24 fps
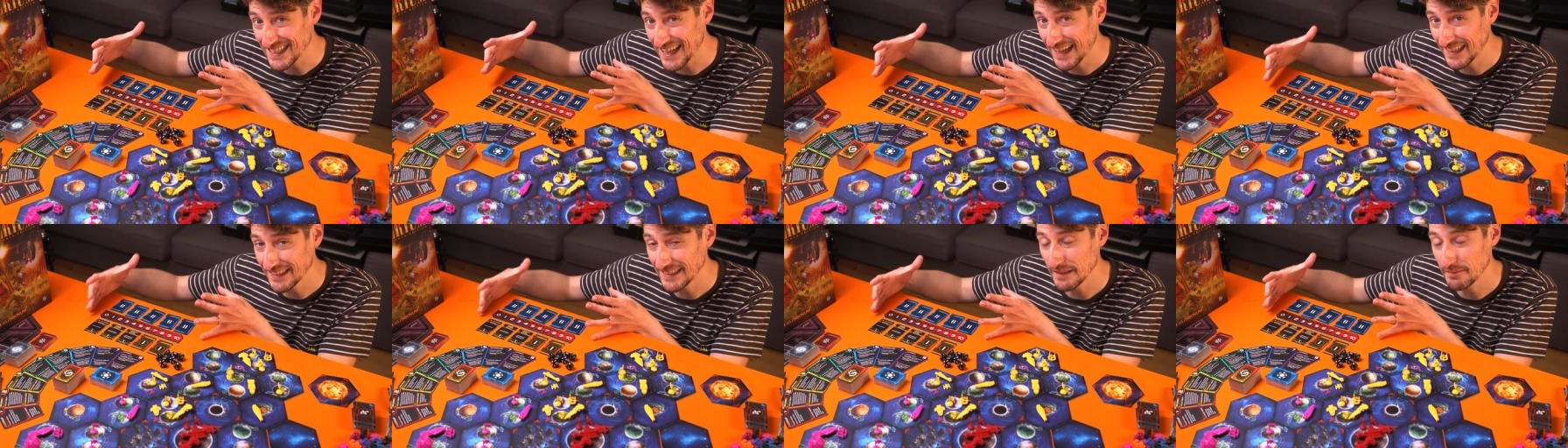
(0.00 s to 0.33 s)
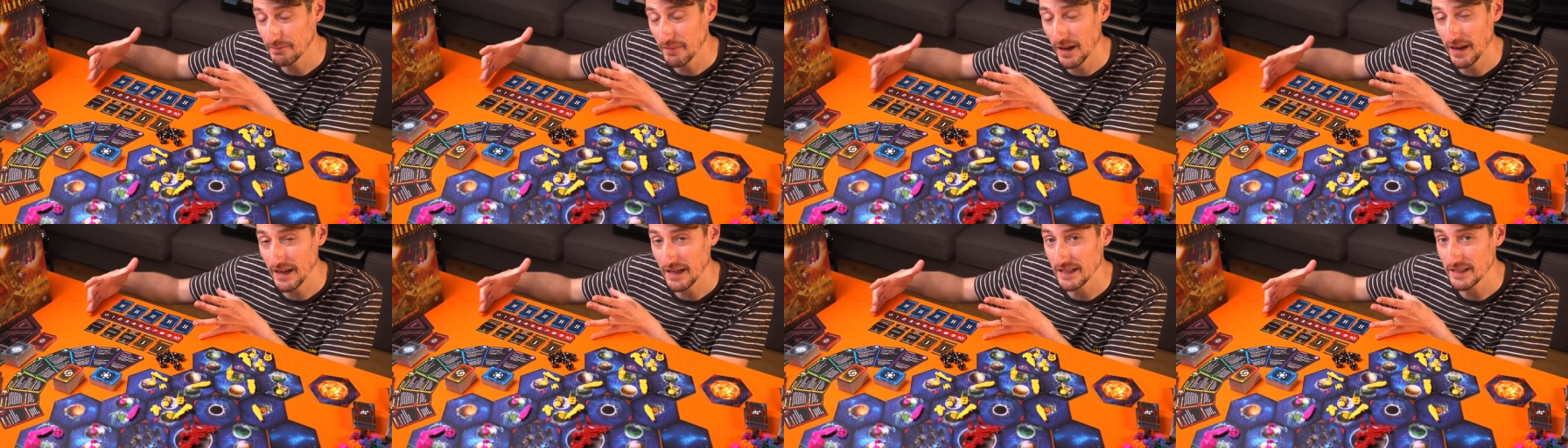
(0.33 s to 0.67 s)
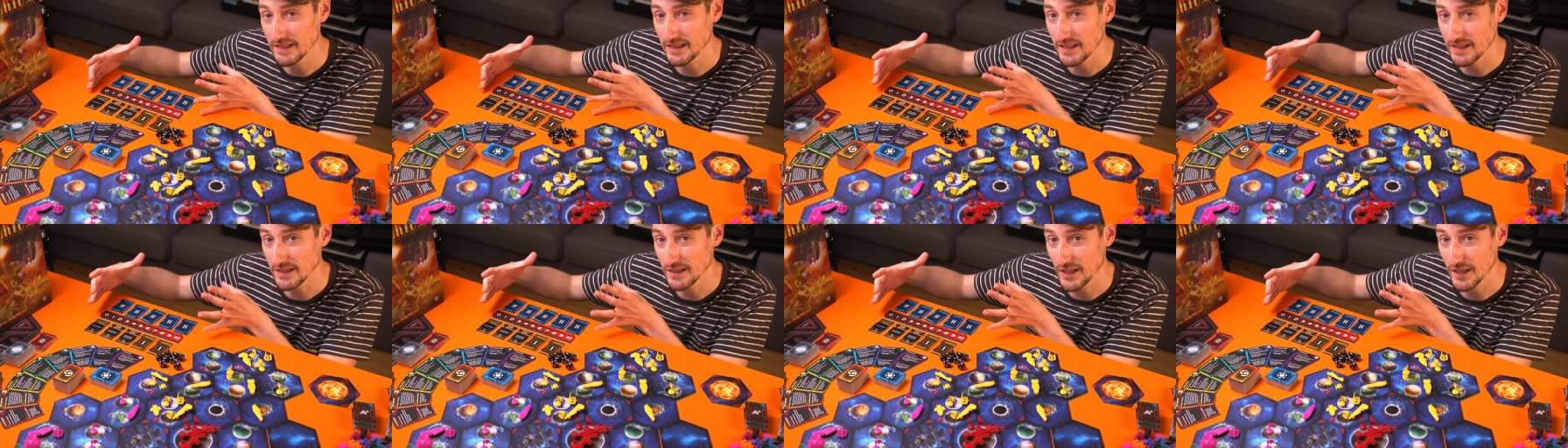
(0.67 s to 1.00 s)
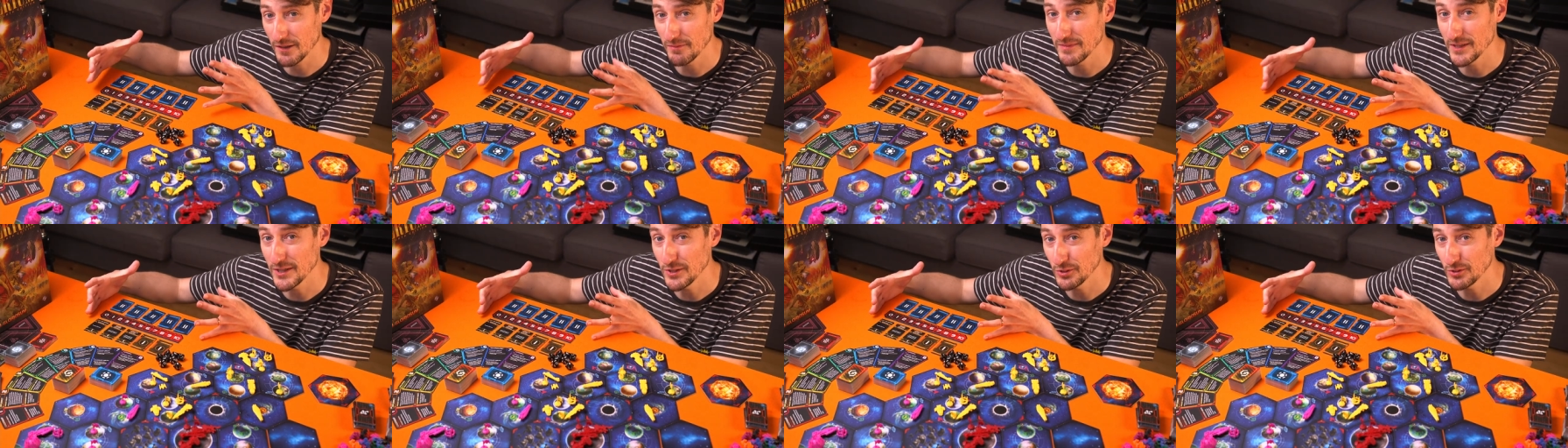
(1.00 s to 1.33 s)
undermines this
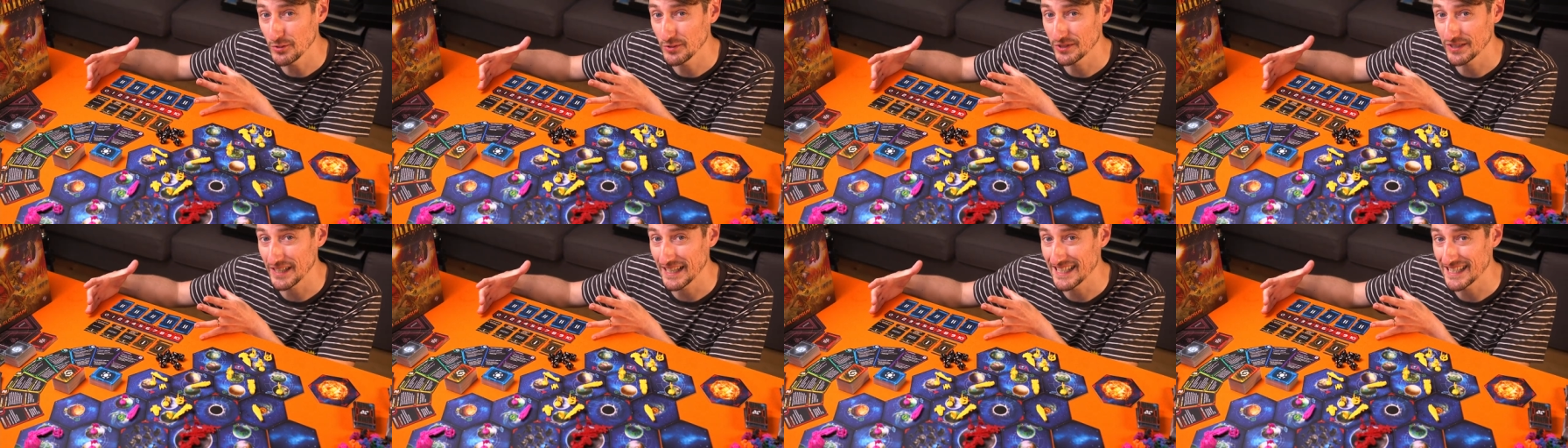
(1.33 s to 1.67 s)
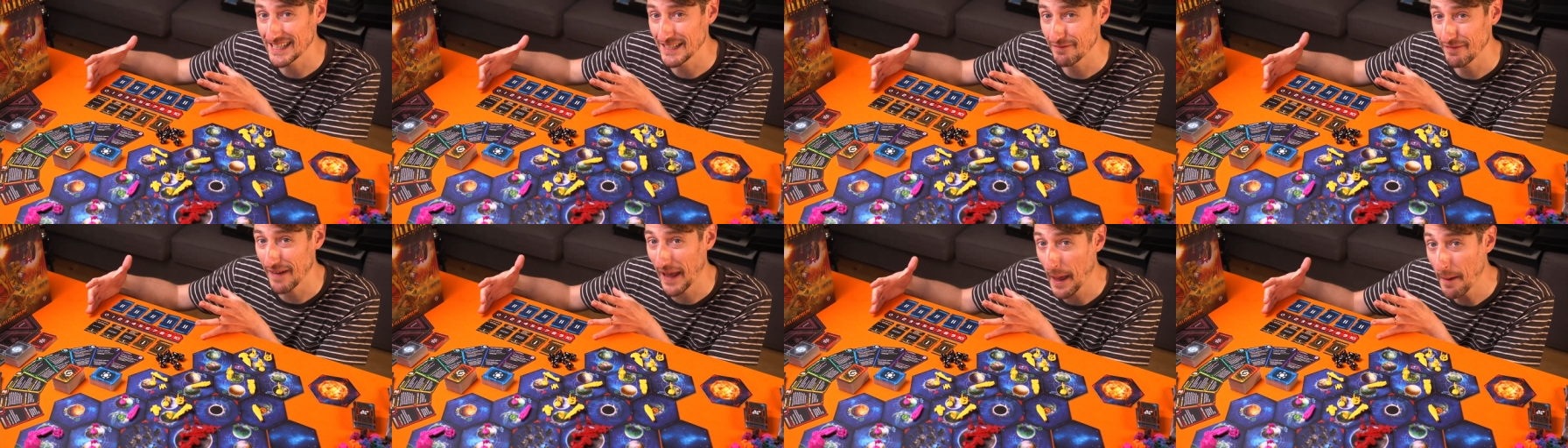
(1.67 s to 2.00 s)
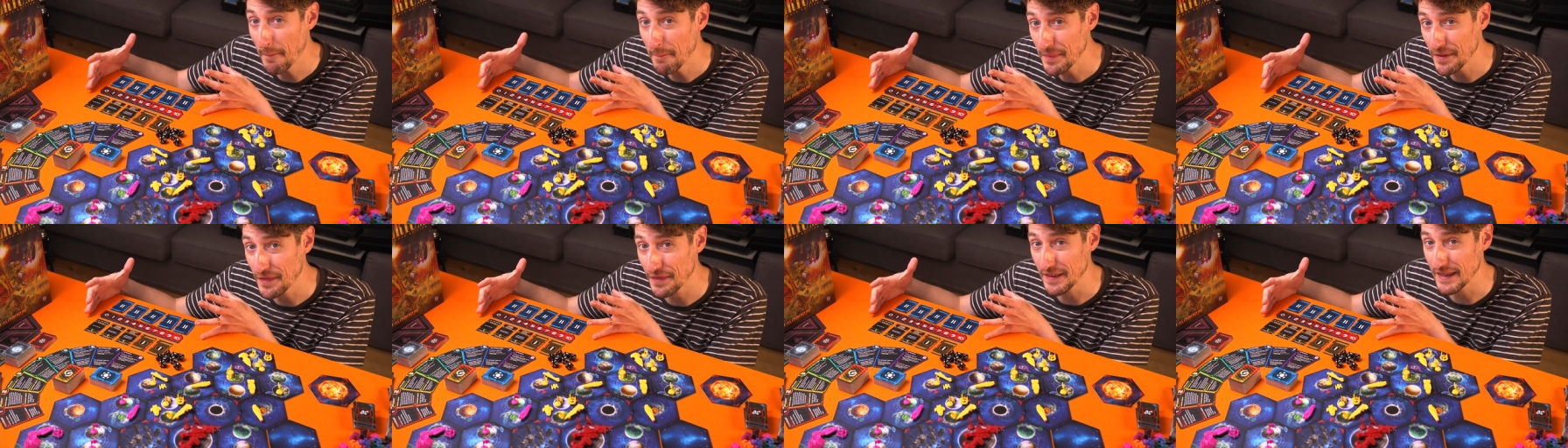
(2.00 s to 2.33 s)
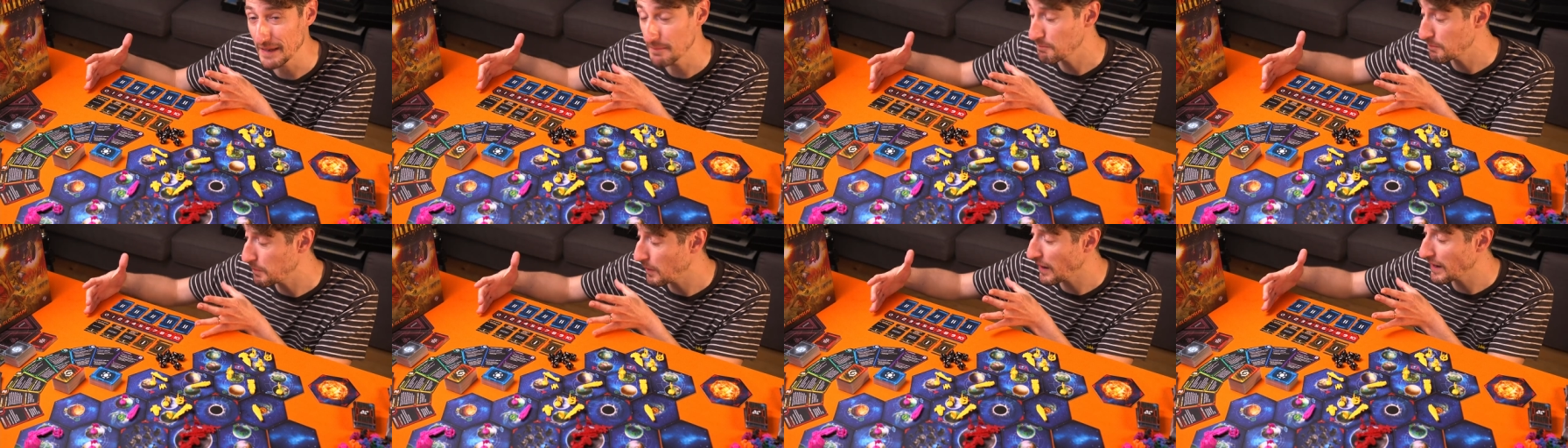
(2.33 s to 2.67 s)
communal sense of
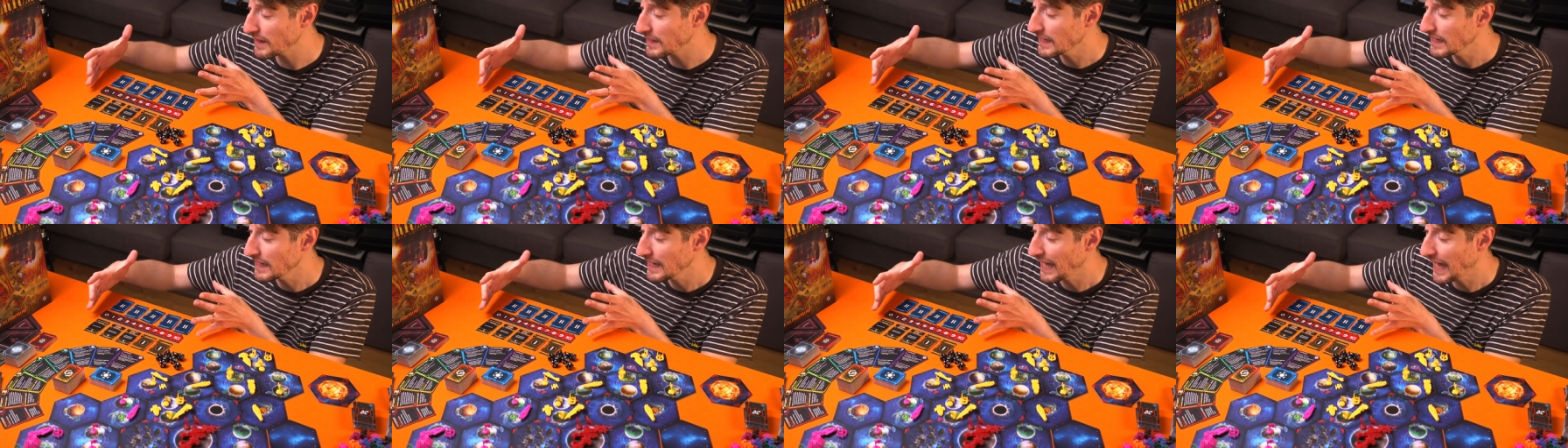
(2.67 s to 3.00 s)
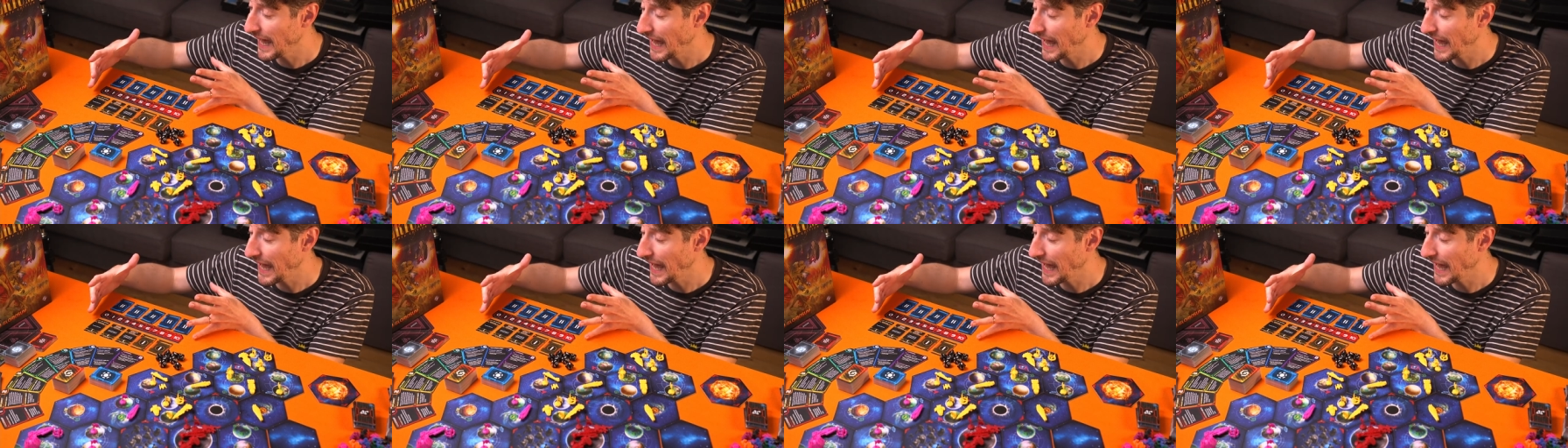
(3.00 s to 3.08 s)
empathy by